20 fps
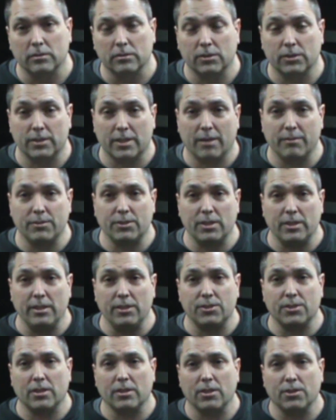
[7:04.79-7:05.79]
Because obviously
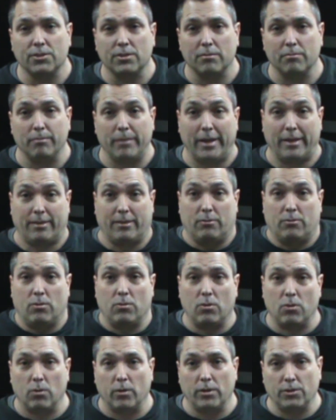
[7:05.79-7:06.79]
Nissan doesn't make their
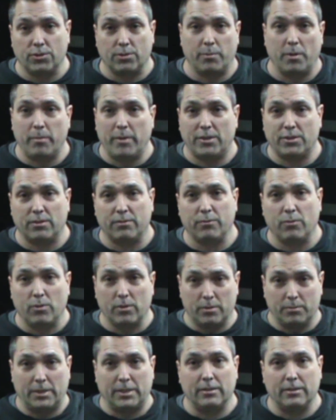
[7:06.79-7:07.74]
own coil, so they mix it for them.